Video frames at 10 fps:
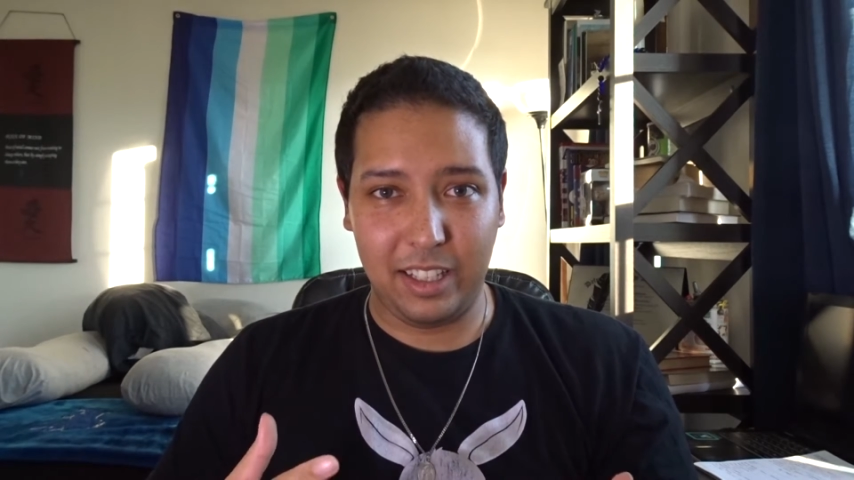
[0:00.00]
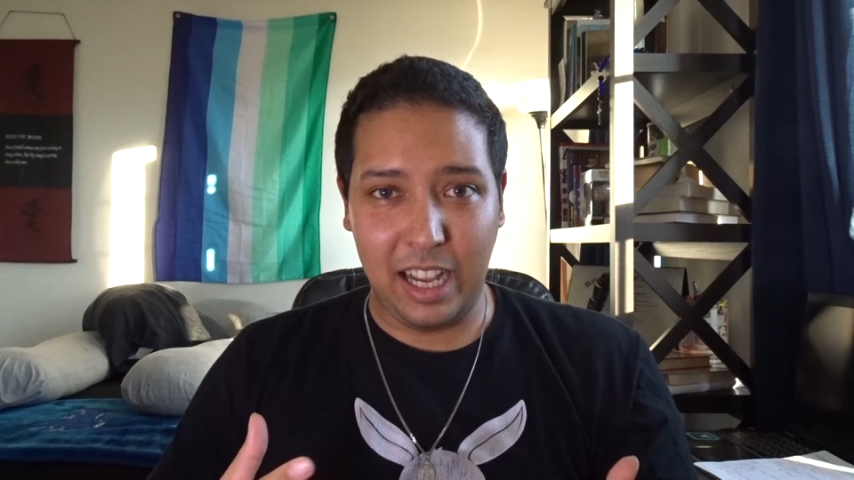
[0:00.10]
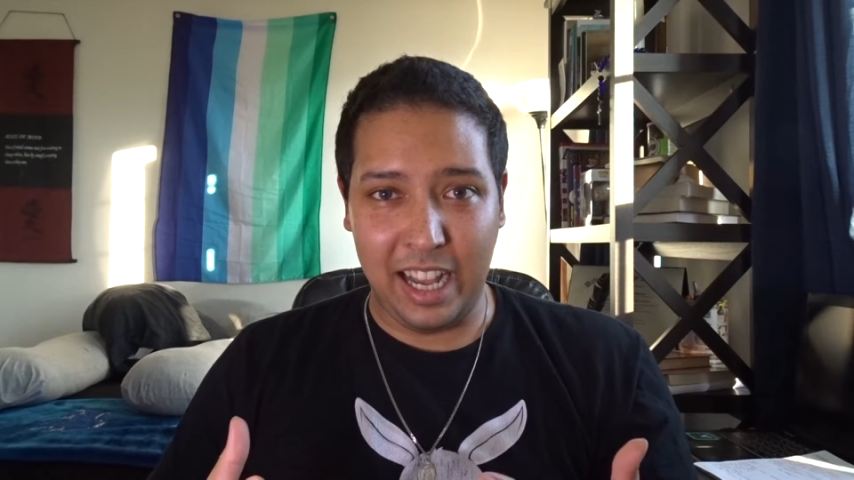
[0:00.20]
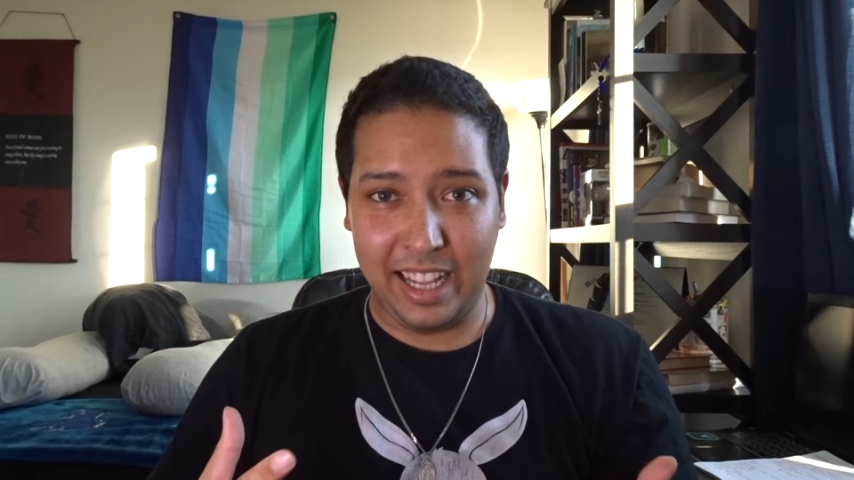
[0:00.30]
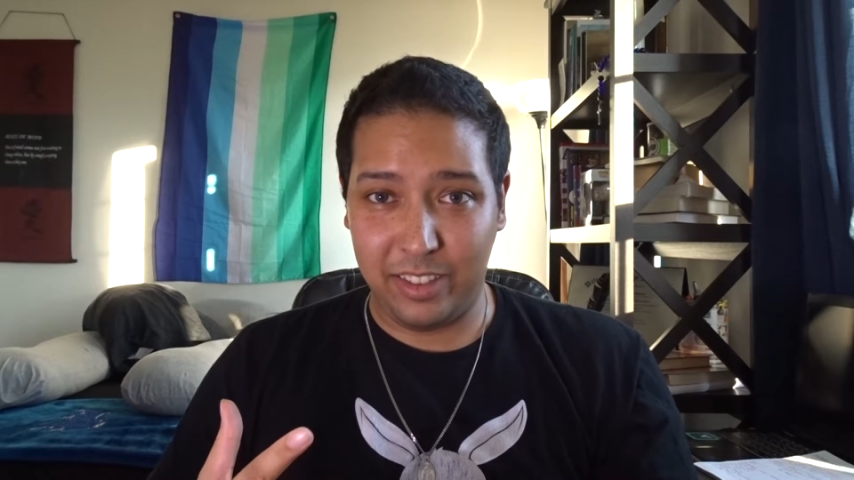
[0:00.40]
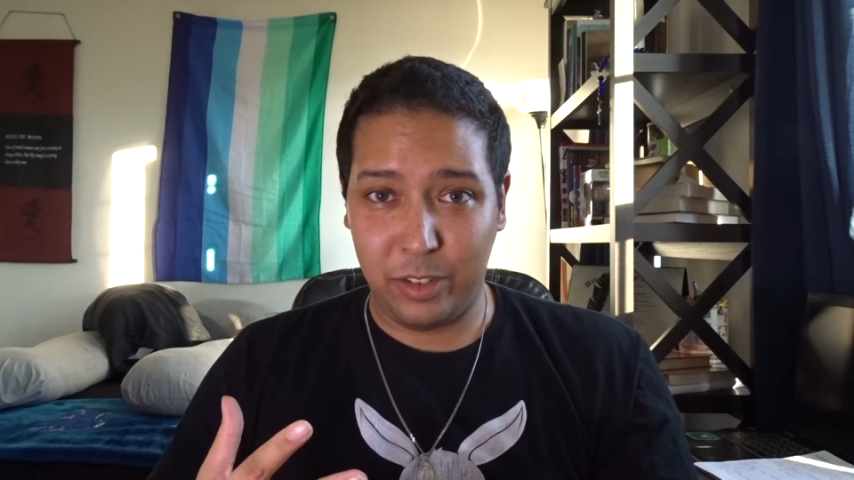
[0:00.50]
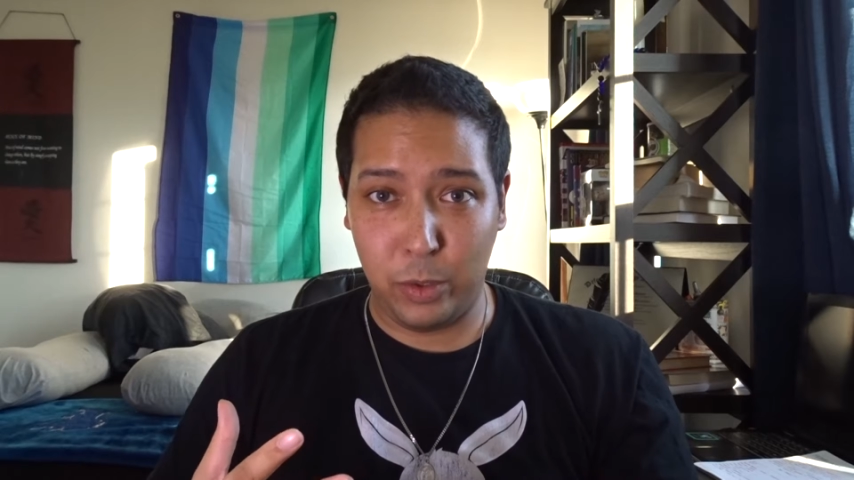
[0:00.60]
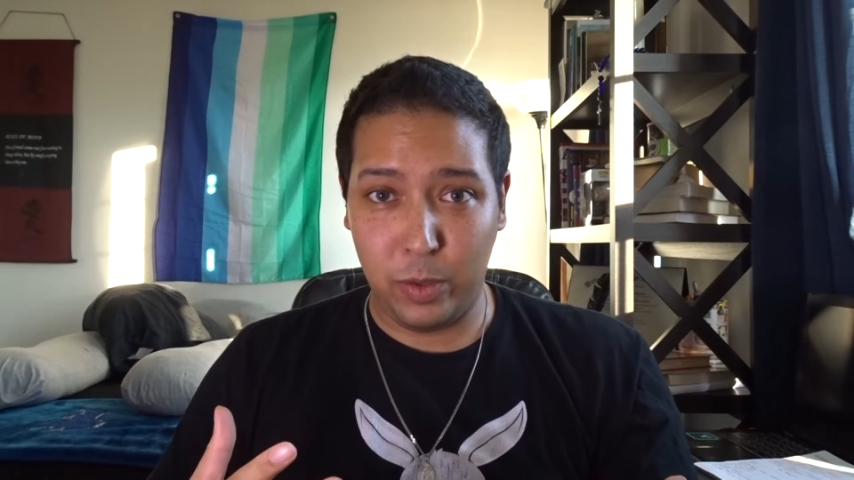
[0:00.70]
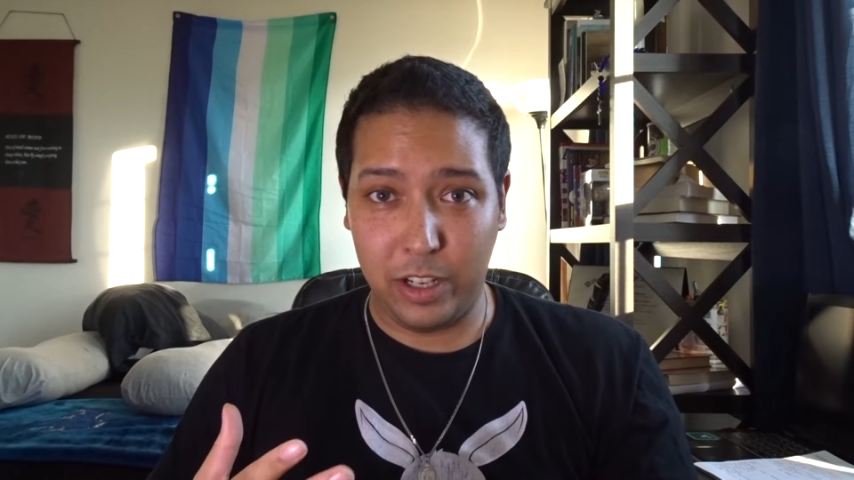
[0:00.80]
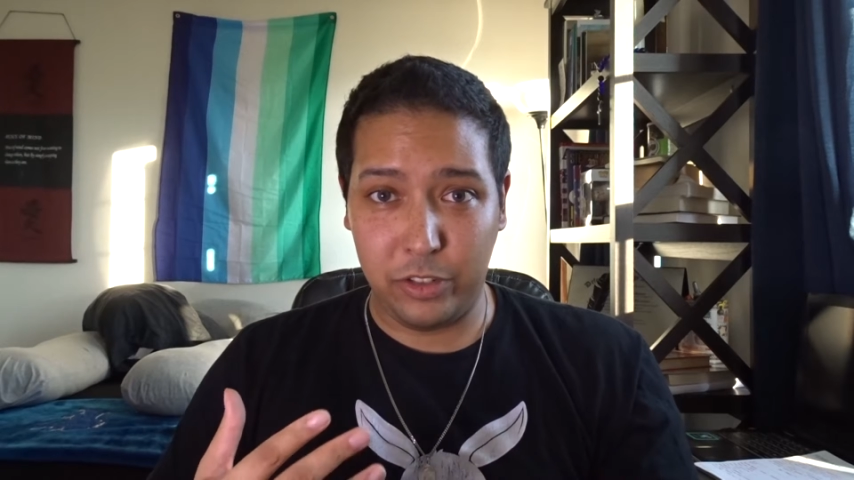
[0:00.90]
at
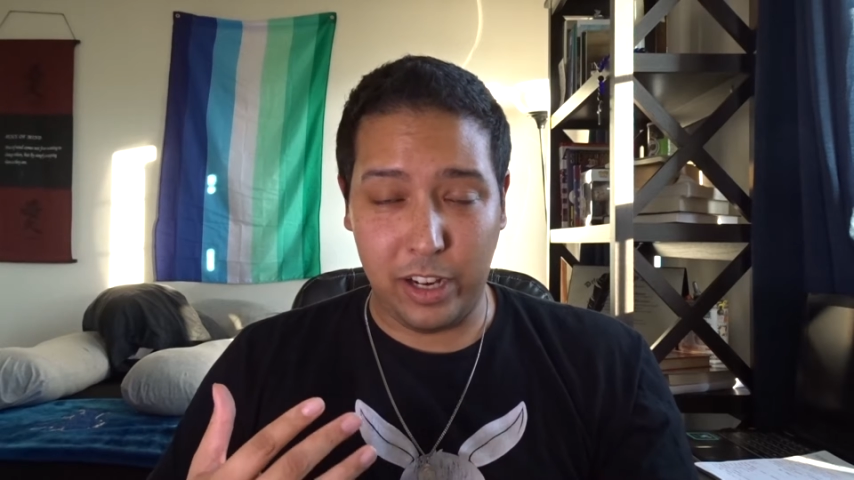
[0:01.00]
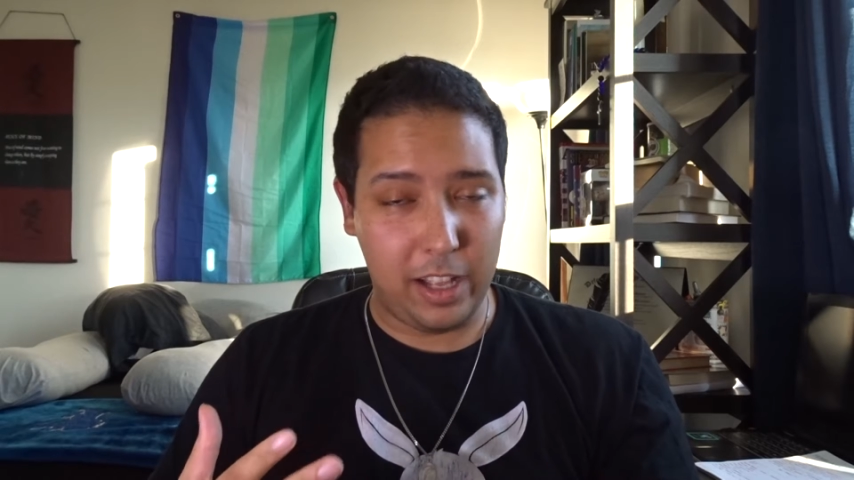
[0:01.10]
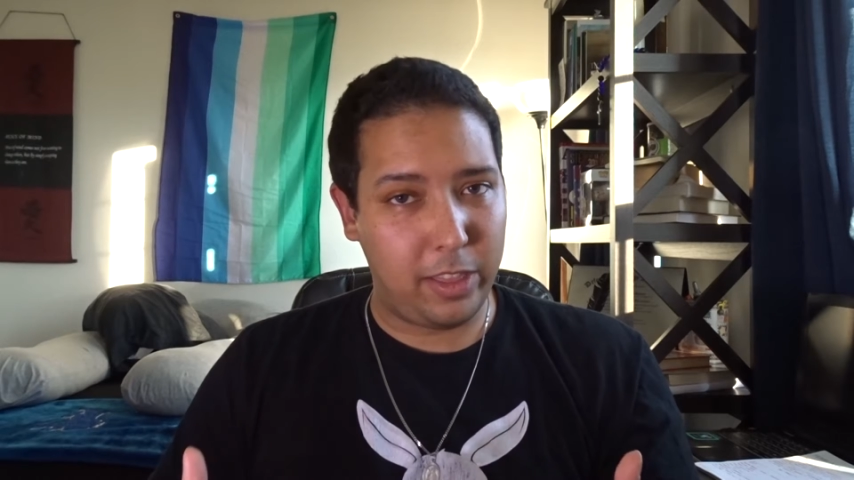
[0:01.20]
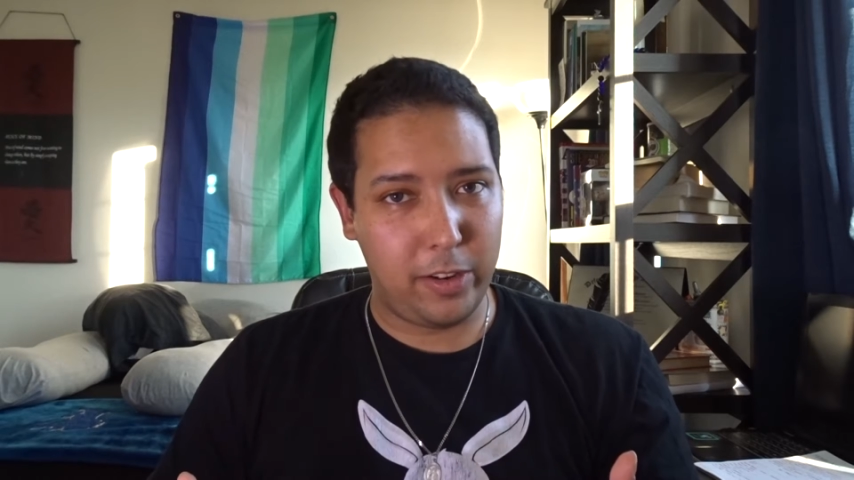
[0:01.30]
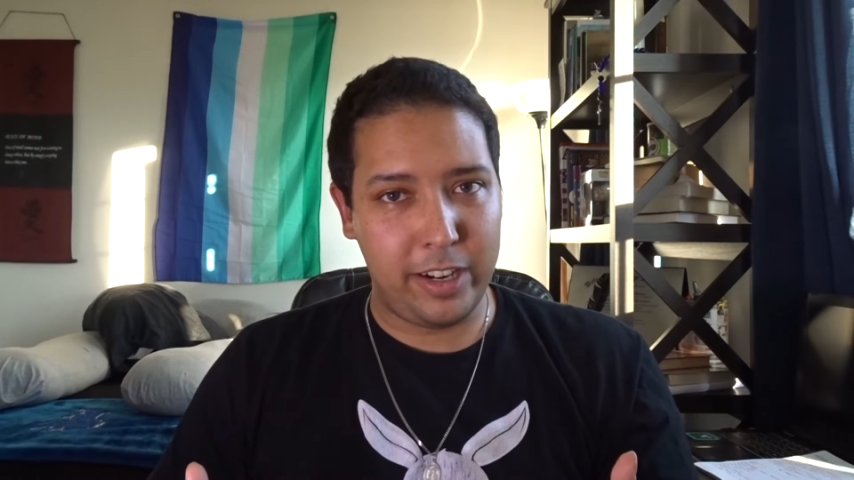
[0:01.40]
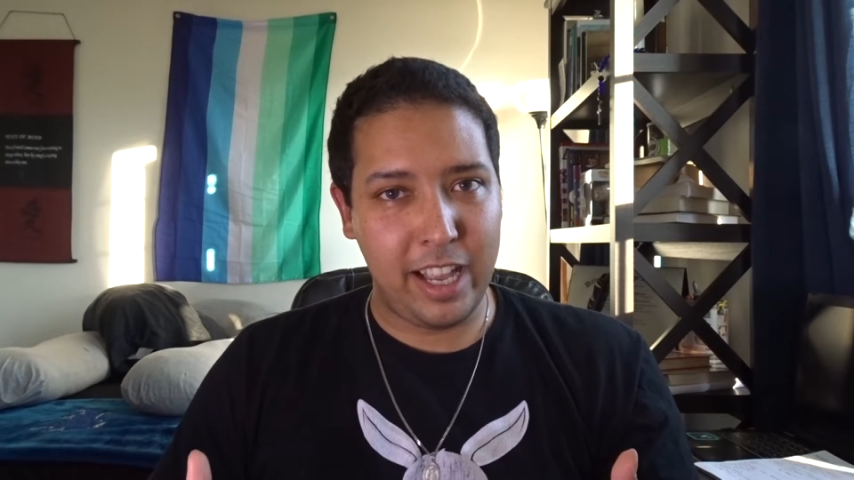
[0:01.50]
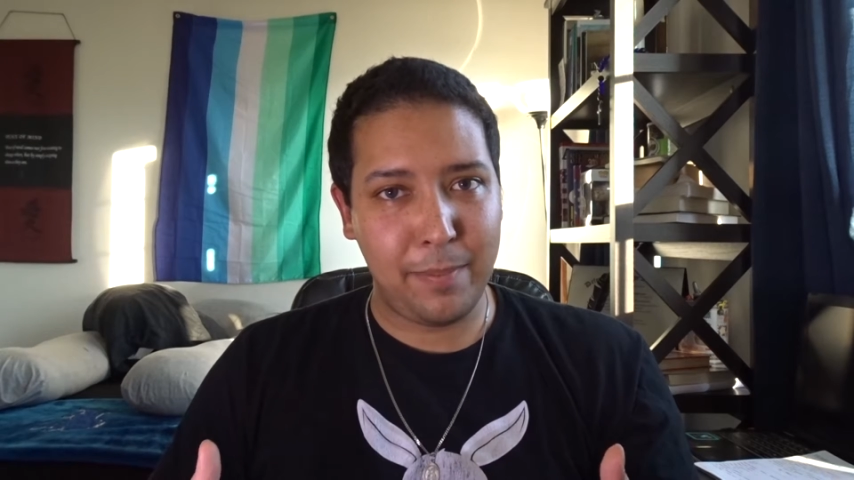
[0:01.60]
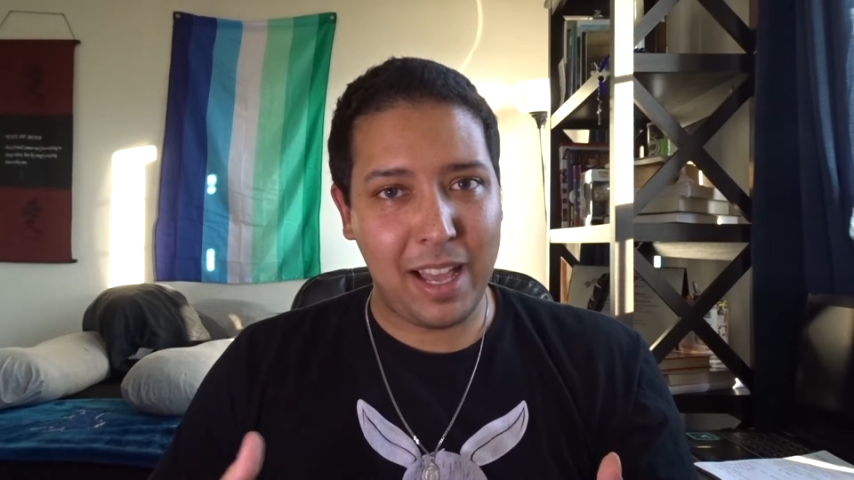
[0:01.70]
238